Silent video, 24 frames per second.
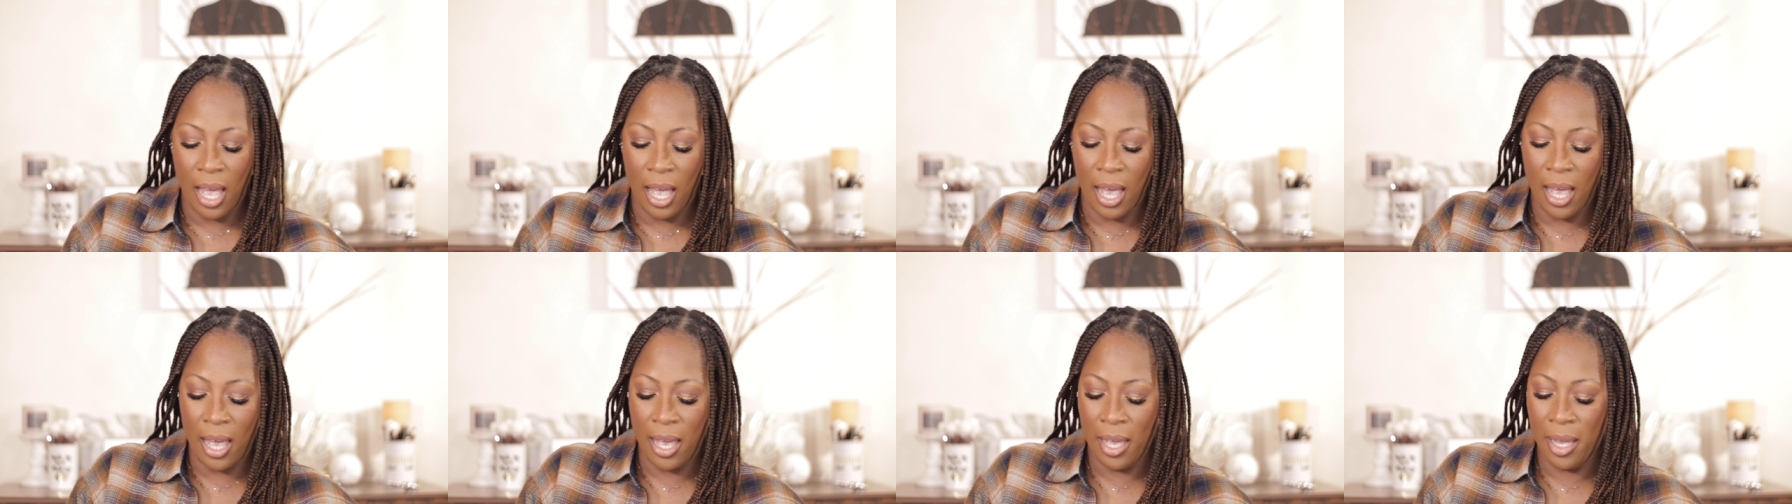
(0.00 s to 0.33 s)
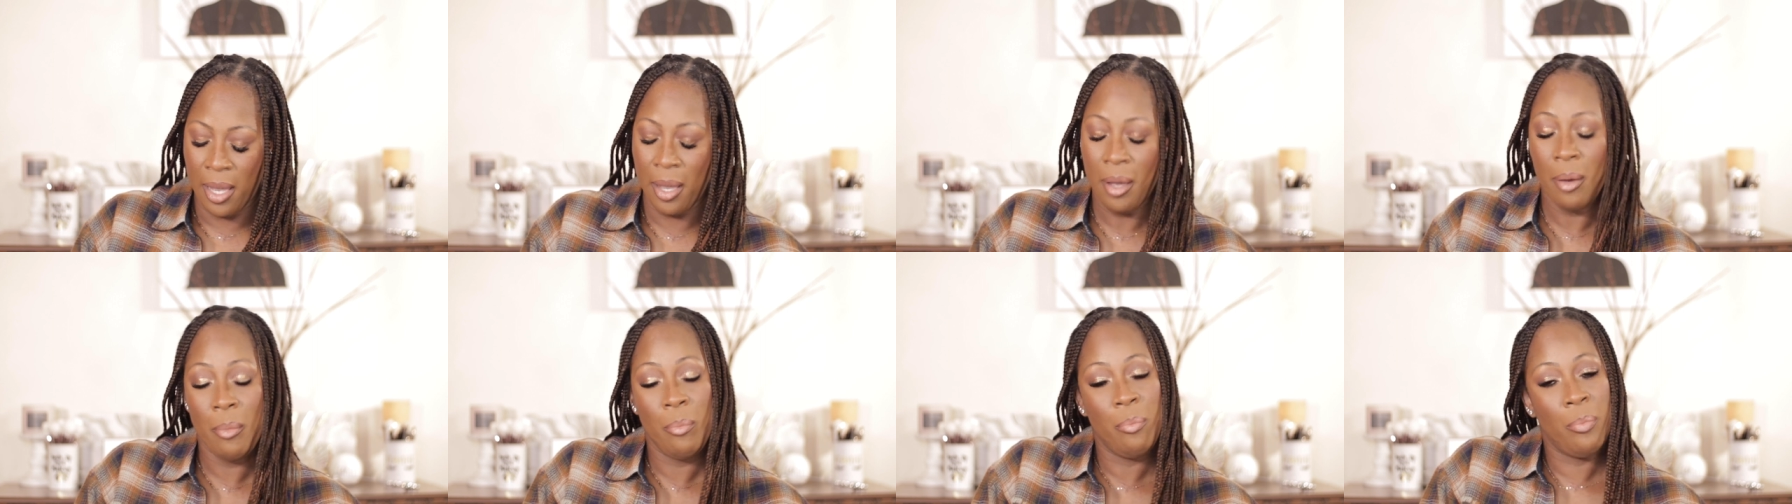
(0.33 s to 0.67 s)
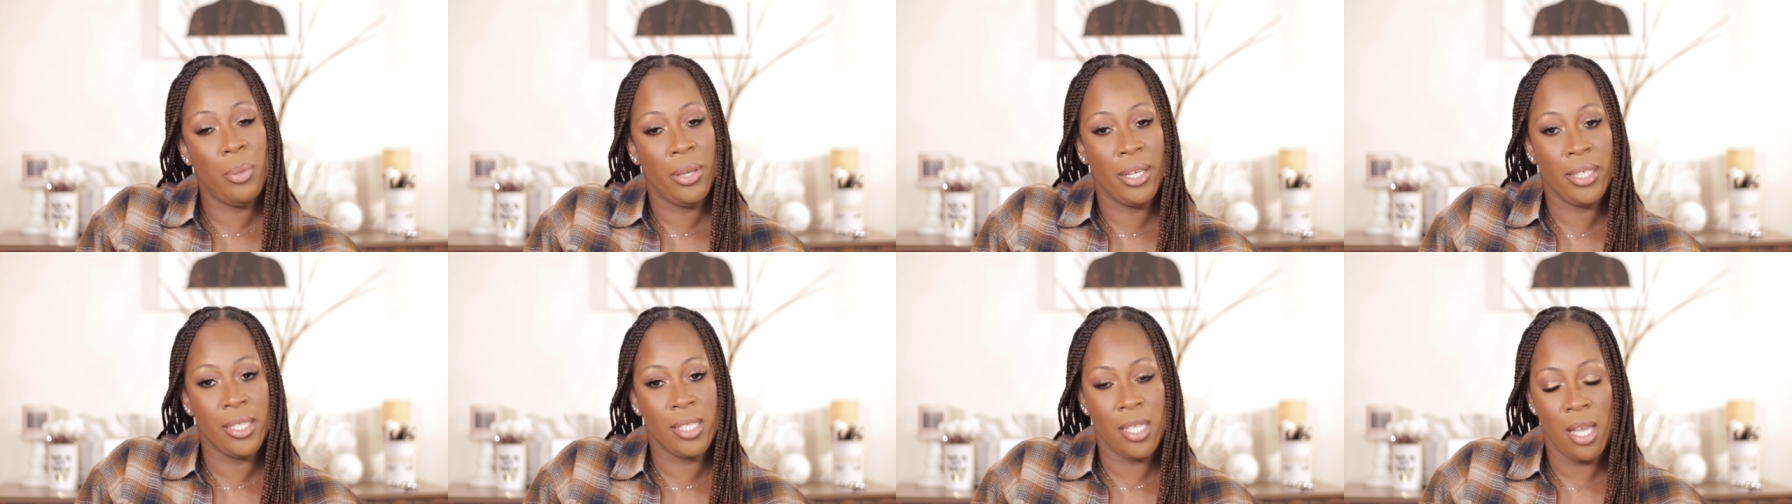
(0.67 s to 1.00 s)
I
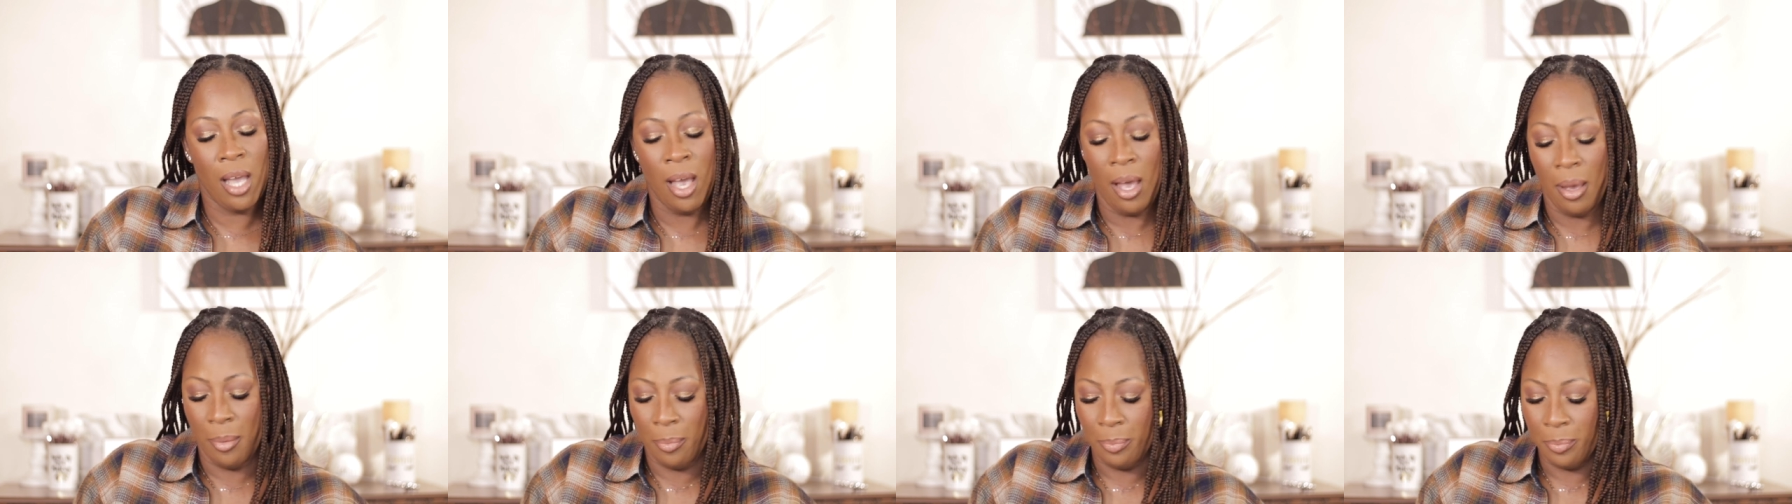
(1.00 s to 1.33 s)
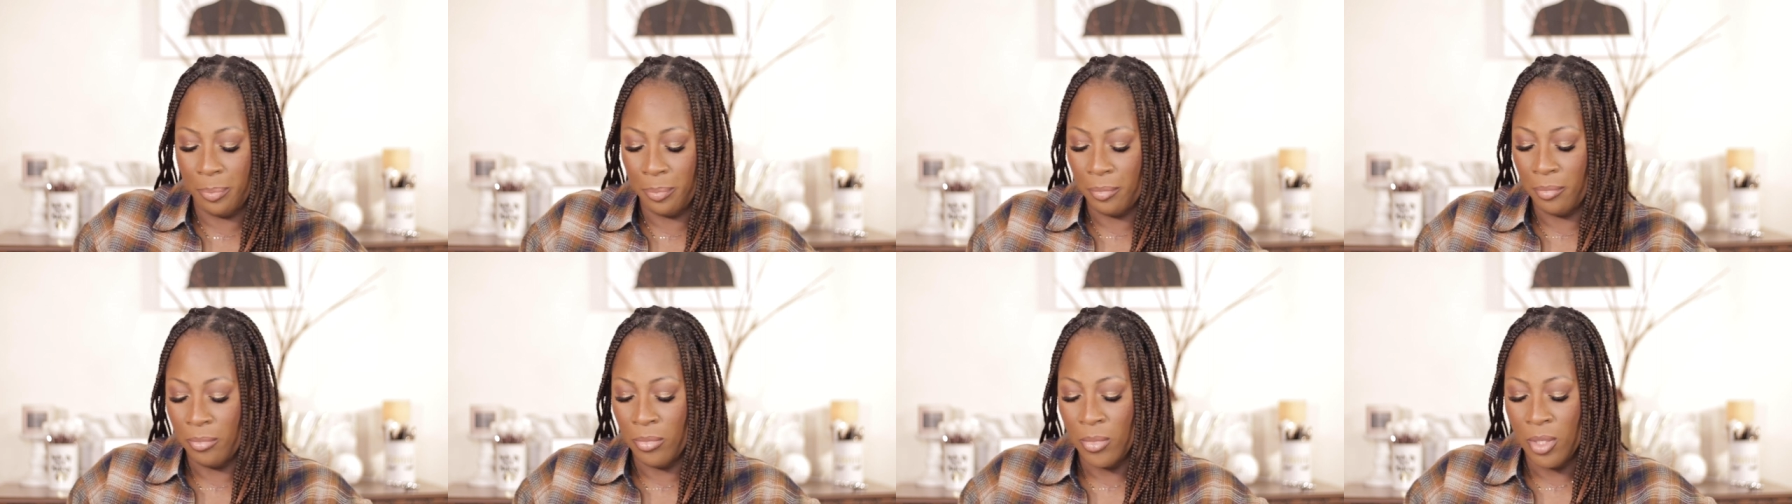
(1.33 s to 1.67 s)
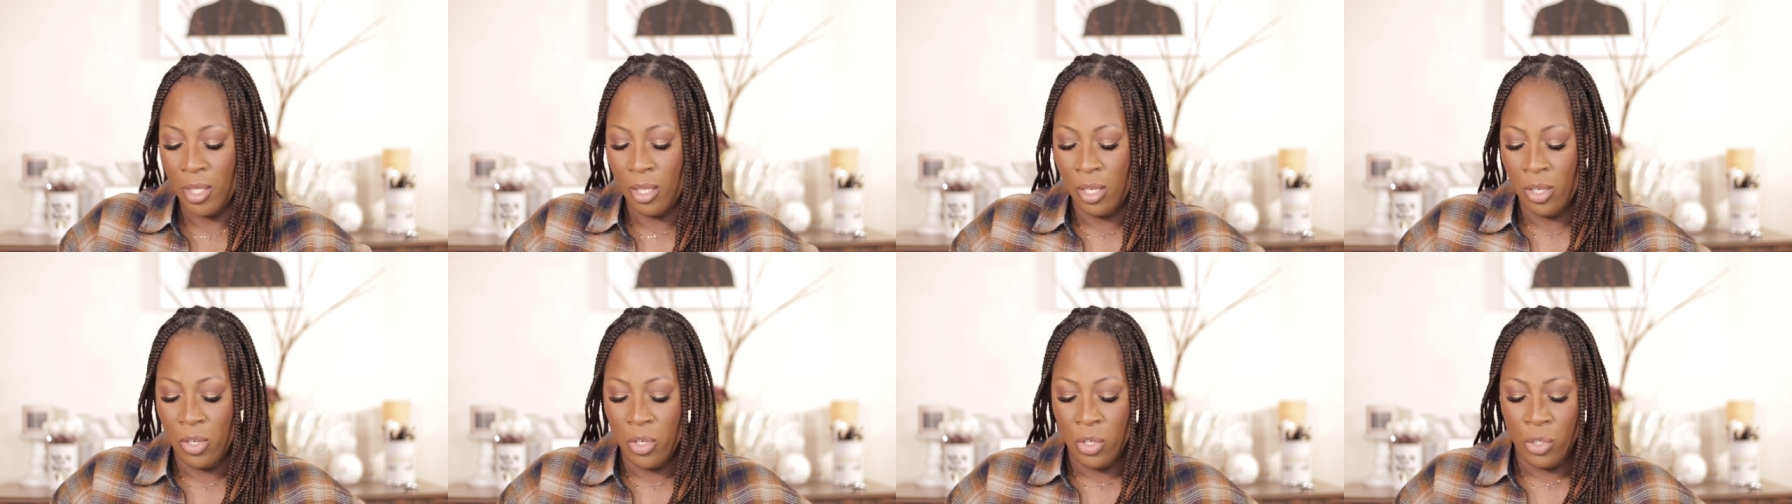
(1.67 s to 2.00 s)
picked up.
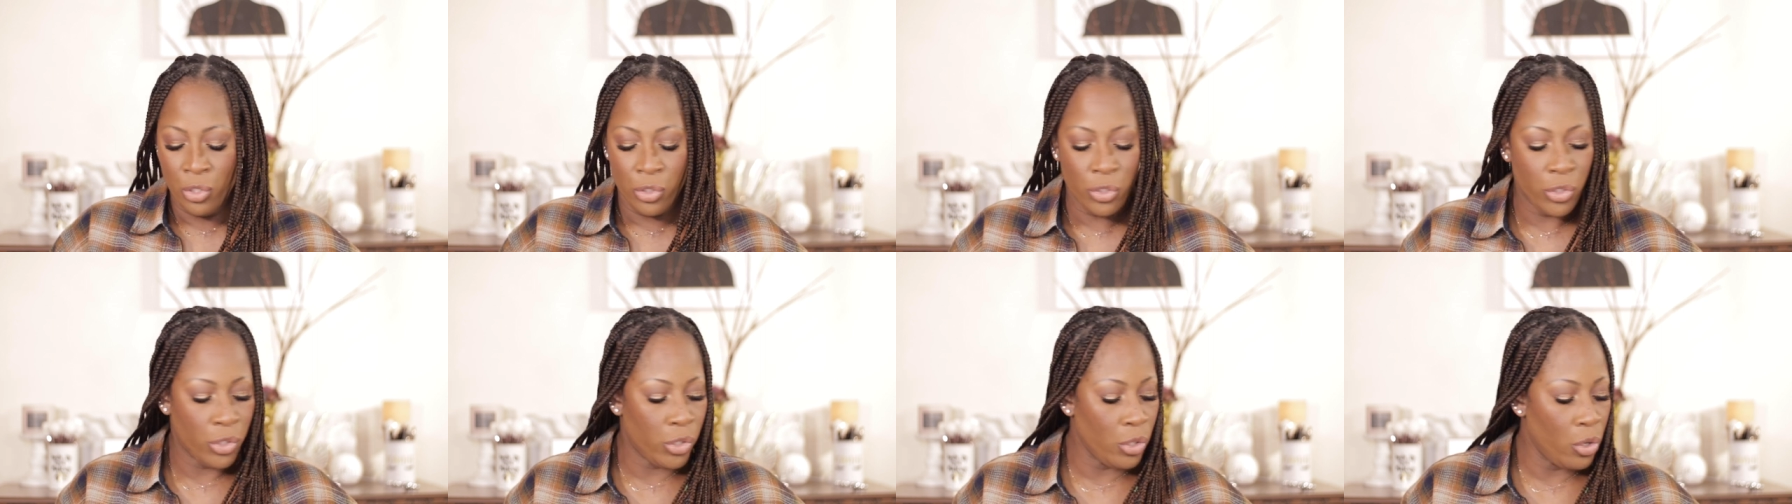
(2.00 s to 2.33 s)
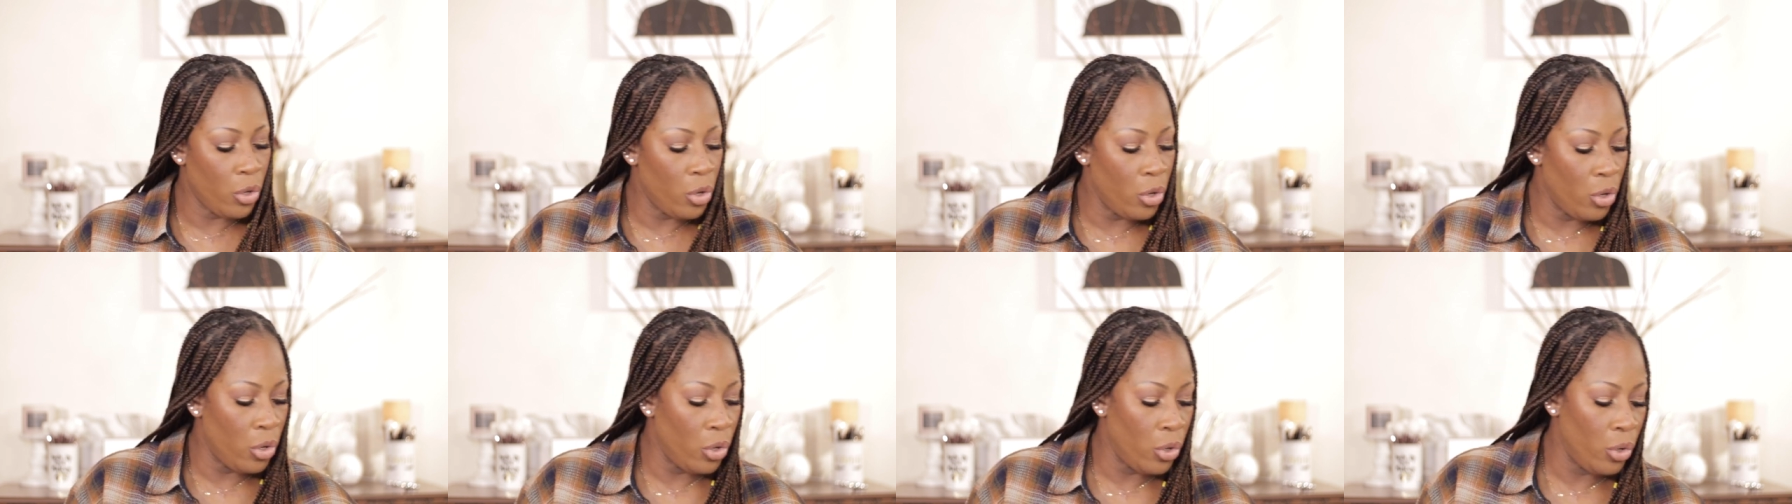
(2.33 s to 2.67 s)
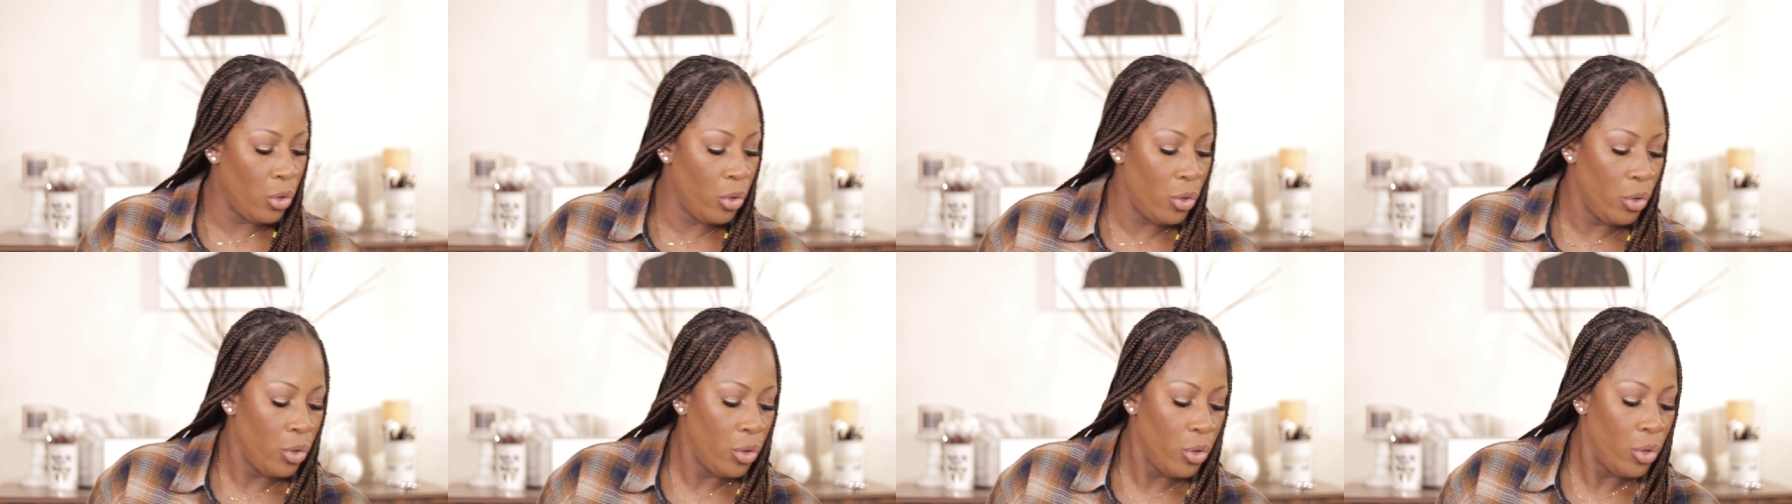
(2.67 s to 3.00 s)

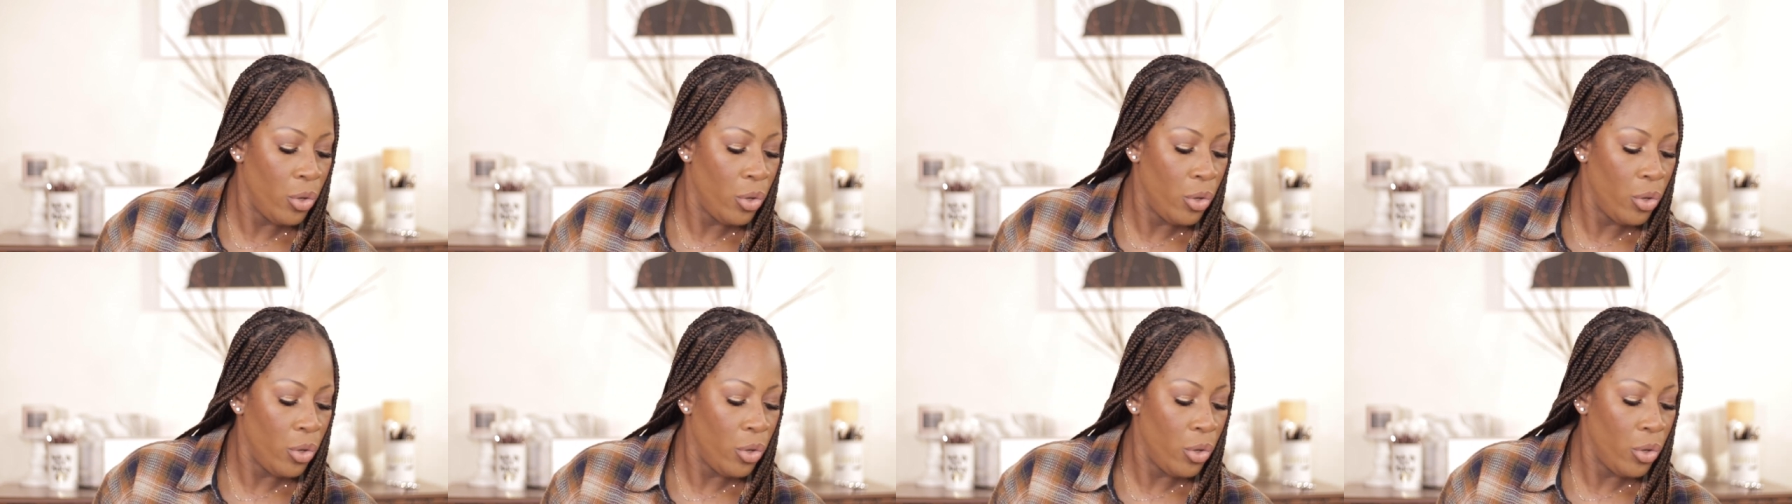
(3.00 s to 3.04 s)
So